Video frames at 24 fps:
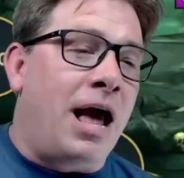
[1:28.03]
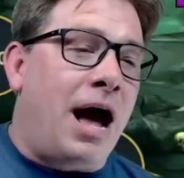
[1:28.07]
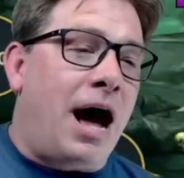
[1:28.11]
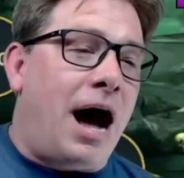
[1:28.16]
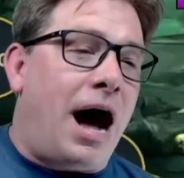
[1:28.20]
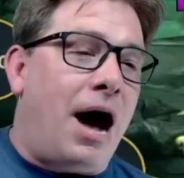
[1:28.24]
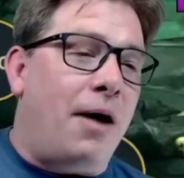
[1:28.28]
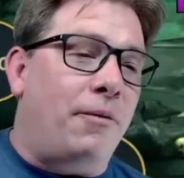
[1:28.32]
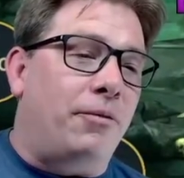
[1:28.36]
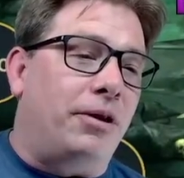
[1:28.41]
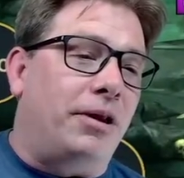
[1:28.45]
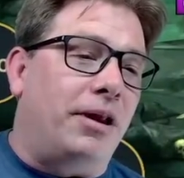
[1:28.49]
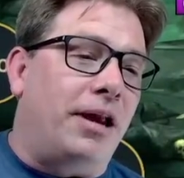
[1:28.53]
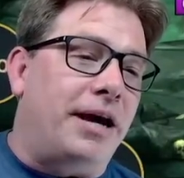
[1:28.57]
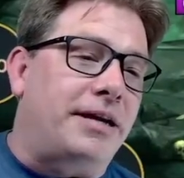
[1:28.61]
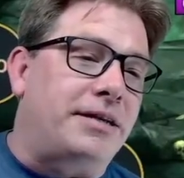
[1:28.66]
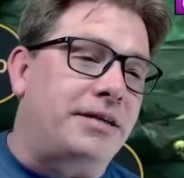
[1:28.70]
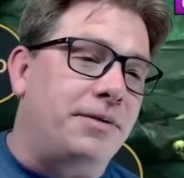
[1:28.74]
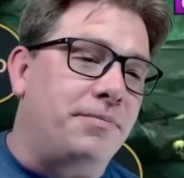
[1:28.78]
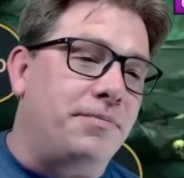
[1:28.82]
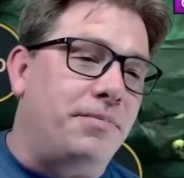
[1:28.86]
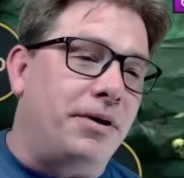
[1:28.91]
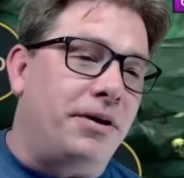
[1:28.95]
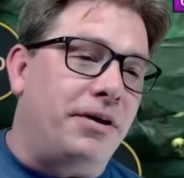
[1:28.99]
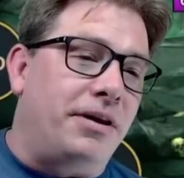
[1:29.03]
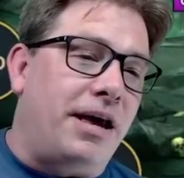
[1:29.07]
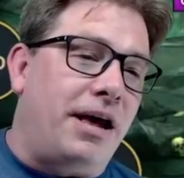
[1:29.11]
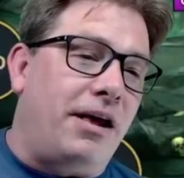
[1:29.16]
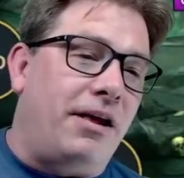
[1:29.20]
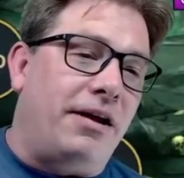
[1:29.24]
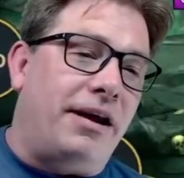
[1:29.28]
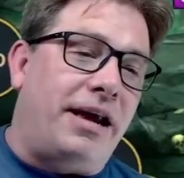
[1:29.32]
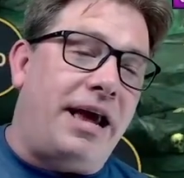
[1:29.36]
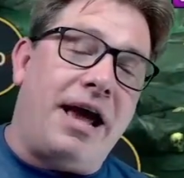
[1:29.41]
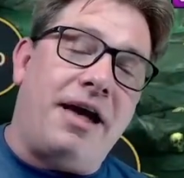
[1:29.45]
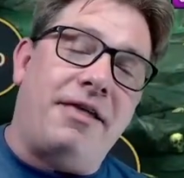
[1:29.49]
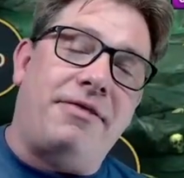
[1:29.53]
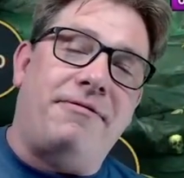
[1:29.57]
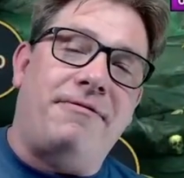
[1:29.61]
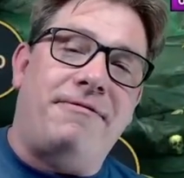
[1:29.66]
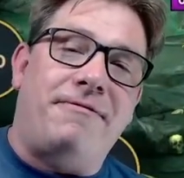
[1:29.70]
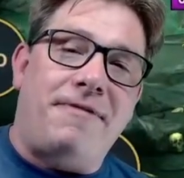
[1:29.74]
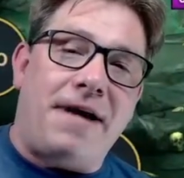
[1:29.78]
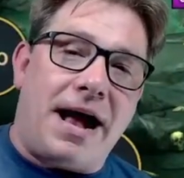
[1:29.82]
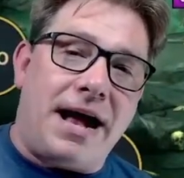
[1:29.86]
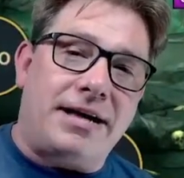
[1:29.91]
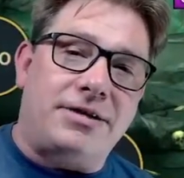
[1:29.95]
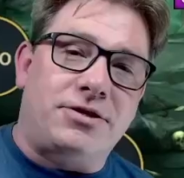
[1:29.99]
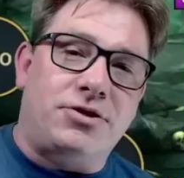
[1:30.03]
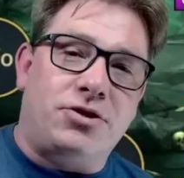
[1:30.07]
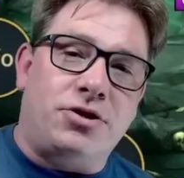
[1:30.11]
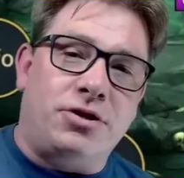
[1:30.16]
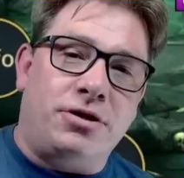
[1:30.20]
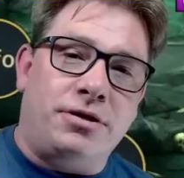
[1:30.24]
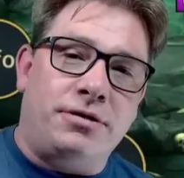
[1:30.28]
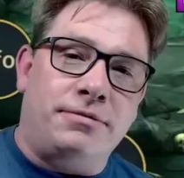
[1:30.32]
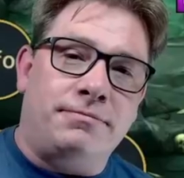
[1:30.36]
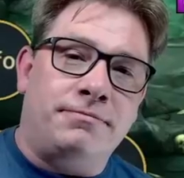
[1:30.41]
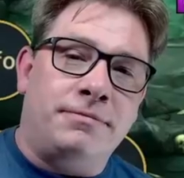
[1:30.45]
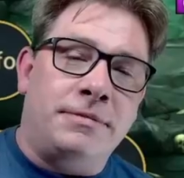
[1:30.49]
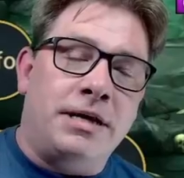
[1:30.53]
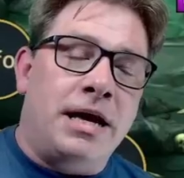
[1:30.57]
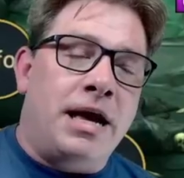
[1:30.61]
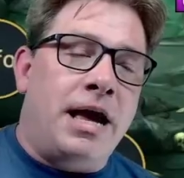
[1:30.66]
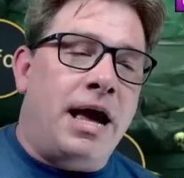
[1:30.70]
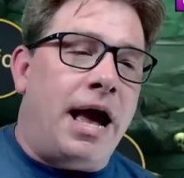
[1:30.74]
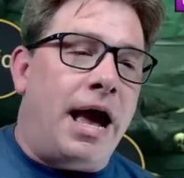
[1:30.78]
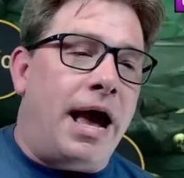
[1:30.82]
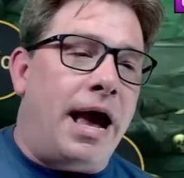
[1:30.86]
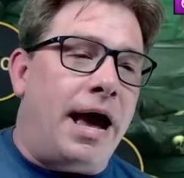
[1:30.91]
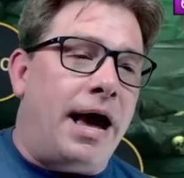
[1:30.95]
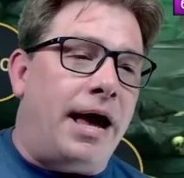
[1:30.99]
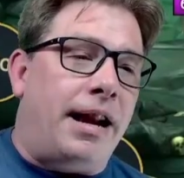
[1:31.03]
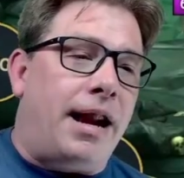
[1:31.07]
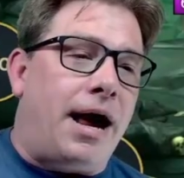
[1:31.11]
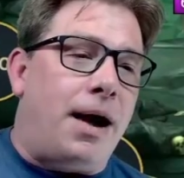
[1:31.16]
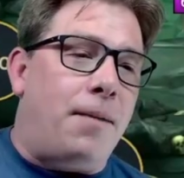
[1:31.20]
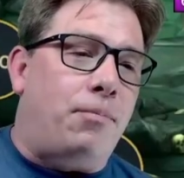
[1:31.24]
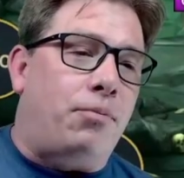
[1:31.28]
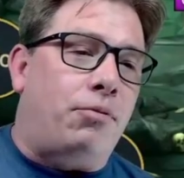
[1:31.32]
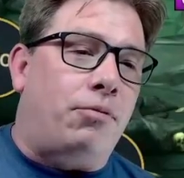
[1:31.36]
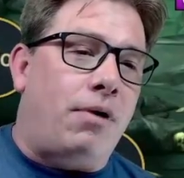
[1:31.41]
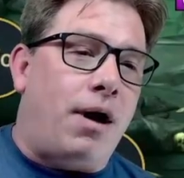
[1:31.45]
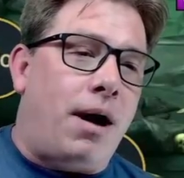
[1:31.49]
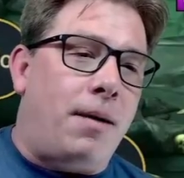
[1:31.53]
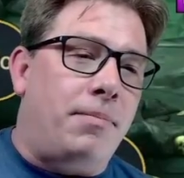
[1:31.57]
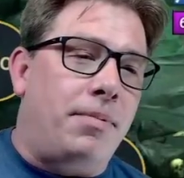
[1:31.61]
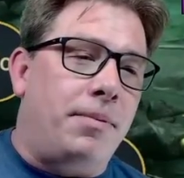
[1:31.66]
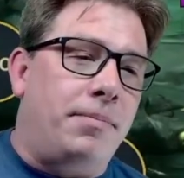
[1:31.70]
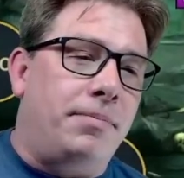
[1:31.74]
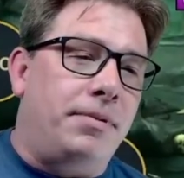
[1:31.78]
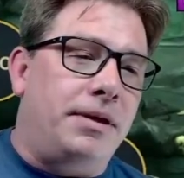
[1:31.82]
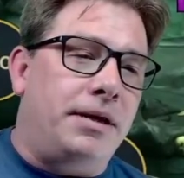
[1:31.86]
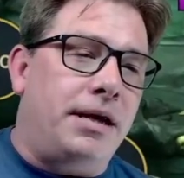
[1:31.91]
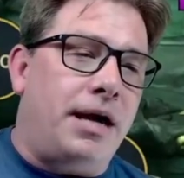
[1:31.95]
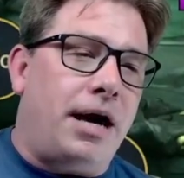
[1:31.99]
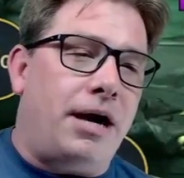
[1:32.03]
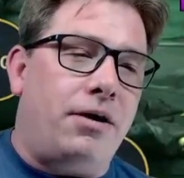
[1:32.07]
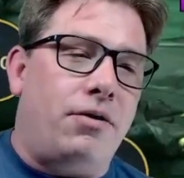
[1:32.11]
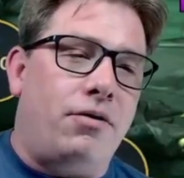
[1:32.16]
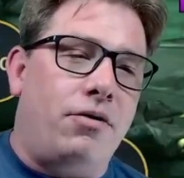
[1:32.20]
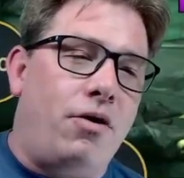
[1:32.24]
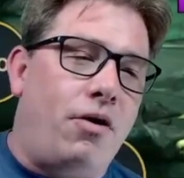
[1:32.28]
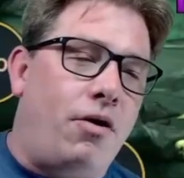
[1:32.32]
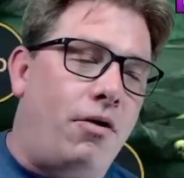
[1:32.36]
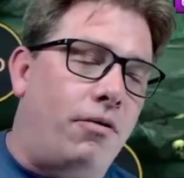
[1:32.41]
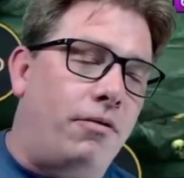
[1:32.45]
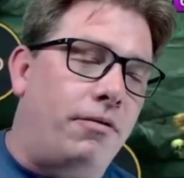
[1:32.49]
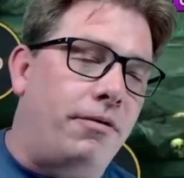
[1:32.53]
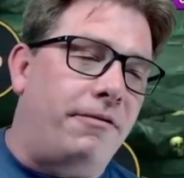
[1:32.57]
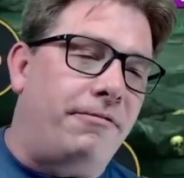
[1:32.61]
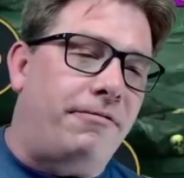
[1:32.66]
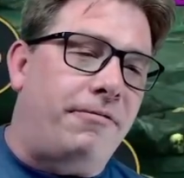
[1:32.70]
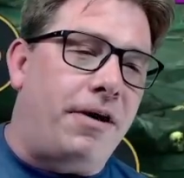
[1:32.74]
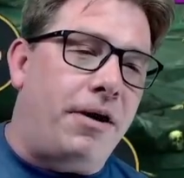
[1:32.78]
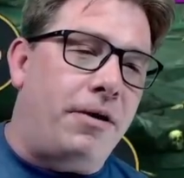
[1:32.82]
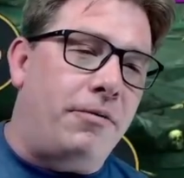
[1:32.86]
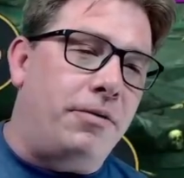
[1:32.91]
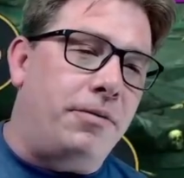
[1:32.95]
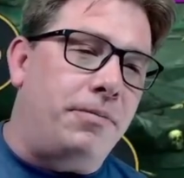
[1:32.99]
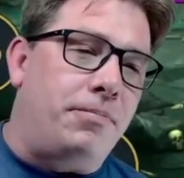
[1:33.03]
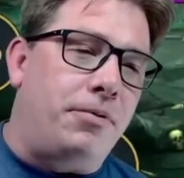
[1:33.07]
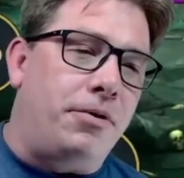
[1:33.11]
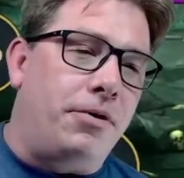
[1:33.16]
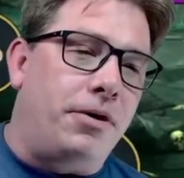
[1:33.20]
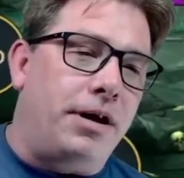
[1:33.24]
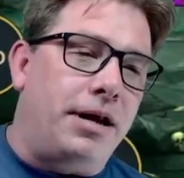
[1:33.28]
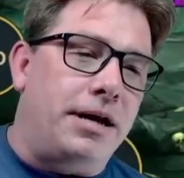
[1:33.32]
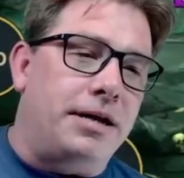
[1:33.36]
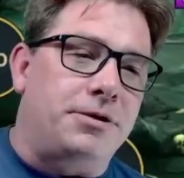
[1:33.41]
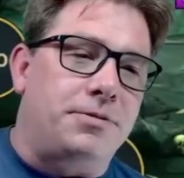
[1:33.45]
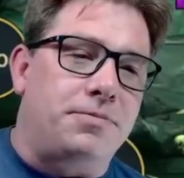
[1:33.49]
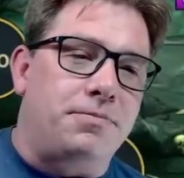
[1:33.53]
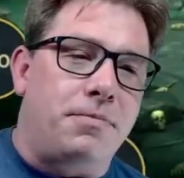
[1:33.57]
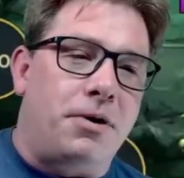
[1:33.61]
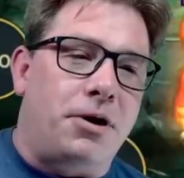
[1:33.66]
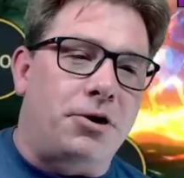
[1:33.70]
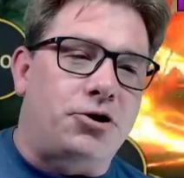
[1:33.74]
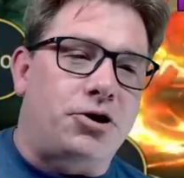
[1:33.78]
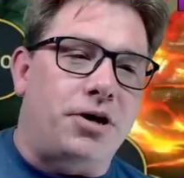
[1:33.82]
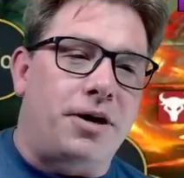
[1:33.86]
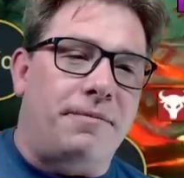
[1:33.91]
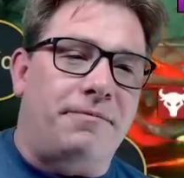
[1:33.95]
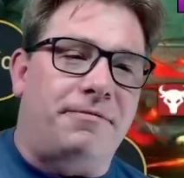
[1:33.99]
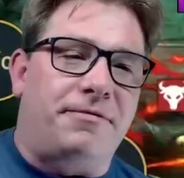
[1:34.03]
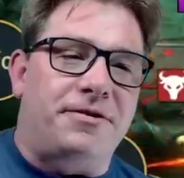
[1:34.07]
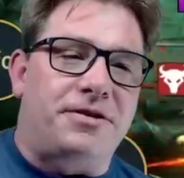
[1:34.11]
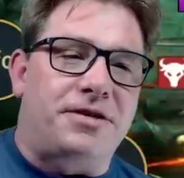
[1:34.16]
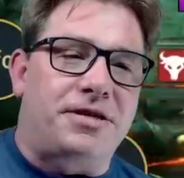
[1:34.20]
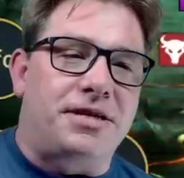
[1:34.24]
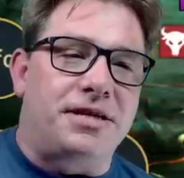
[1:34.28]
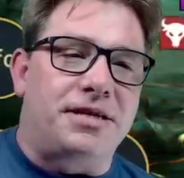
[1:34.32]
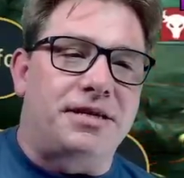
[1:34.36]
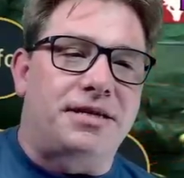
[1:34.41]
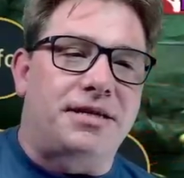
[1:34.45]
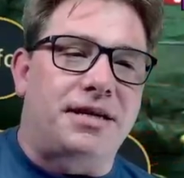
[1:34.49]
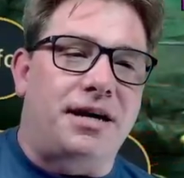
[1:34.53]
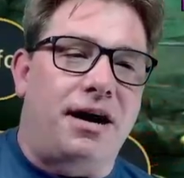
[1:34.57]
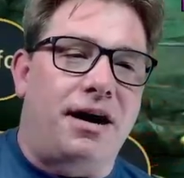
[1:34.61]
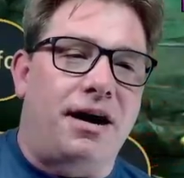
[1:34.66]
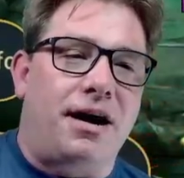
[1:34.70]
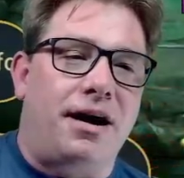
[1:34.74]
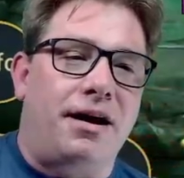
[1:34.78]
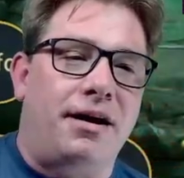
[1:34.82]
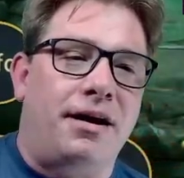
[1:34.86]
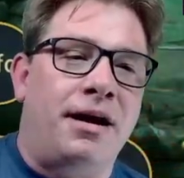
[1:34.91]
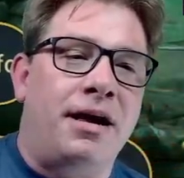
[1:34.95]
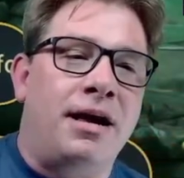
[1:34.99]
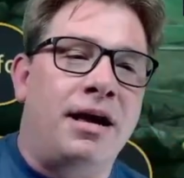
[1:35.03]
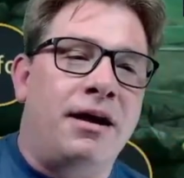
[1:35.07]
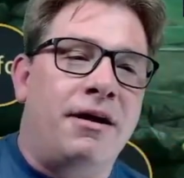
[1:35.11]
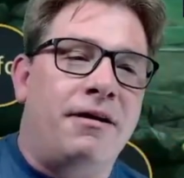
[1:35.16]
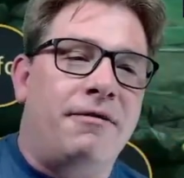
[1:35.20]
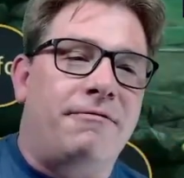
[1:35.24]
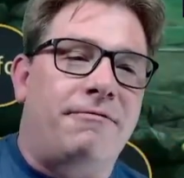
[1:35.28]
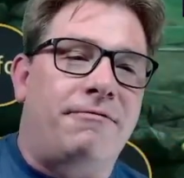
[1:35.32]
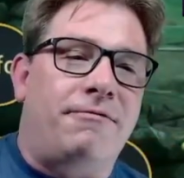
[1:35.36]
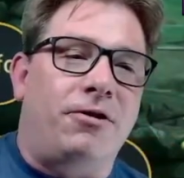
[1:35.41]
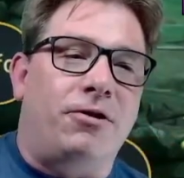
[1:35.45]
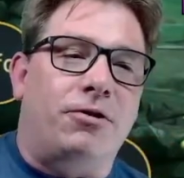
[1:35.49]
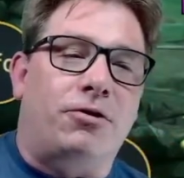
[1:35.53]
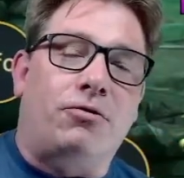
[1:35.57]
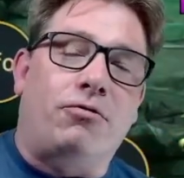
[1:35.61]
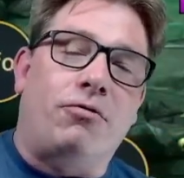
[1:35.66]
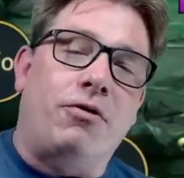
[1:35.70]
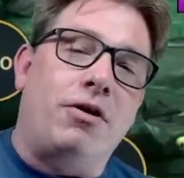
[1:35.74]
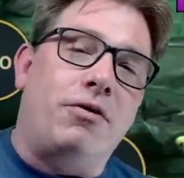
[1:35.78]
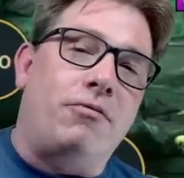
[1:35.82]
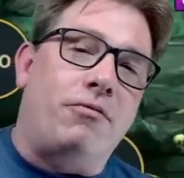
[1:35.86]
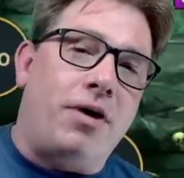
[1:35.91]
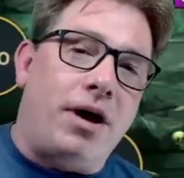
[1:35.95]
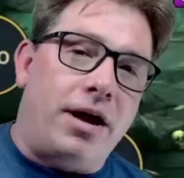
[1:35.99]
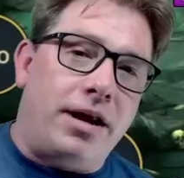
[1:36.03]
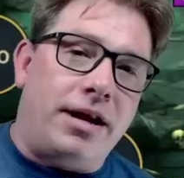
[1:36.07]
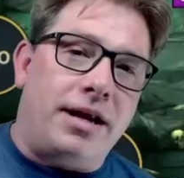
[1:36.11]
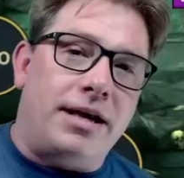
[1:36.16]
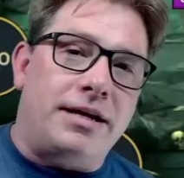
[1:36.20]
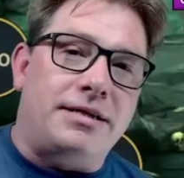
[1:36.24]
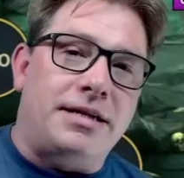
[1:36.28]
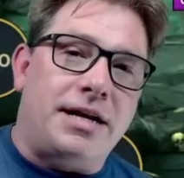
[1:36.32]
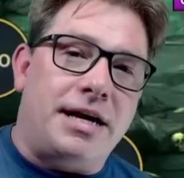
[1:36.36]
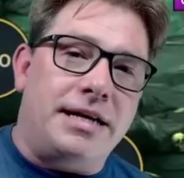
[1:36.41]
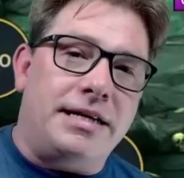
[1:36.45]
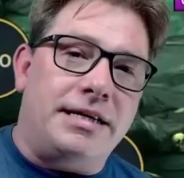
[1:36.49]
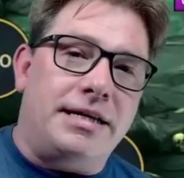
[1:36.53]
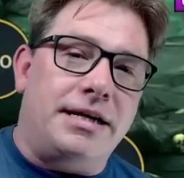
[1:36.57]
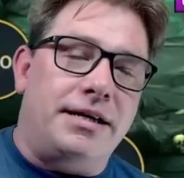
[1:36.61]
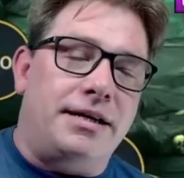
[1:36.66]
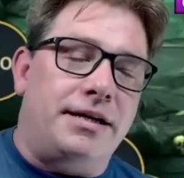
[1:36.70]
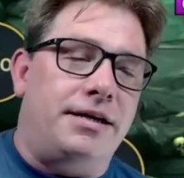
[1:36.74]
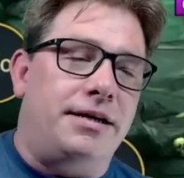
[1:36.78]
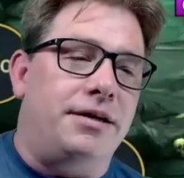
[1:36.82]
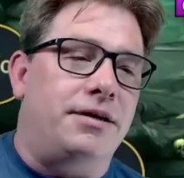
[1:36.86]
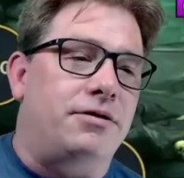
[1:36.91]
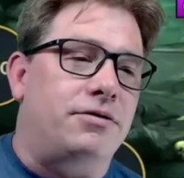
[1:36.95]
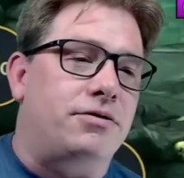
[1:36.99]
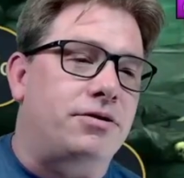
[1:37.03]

I would like to build Helicath faster, and I don't know if I would put as much emphasis on full crit rate as I did here.